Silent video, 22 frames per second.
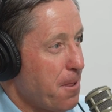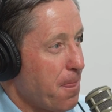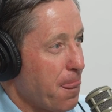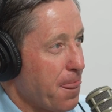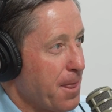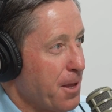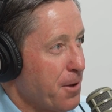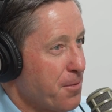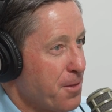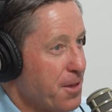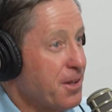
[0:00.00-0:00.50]

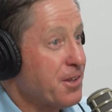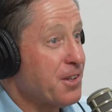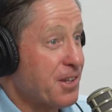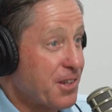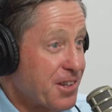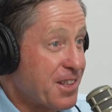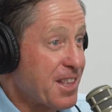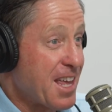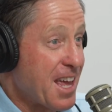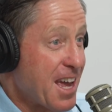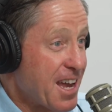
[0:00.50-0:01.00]
you know, this
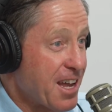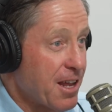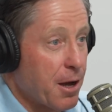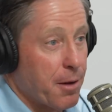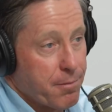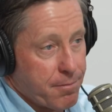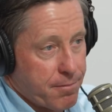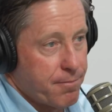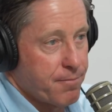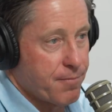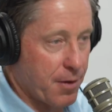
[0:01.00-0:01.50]
is the
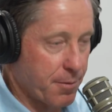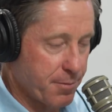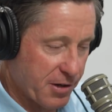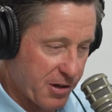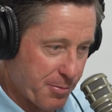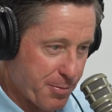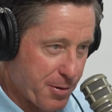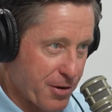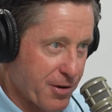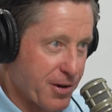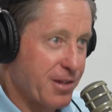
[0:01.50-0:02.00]
from
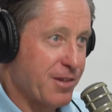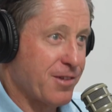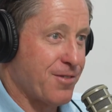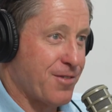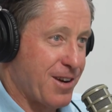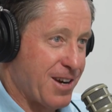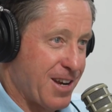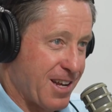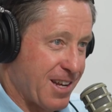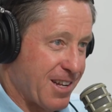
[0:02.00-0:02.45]
experience, right?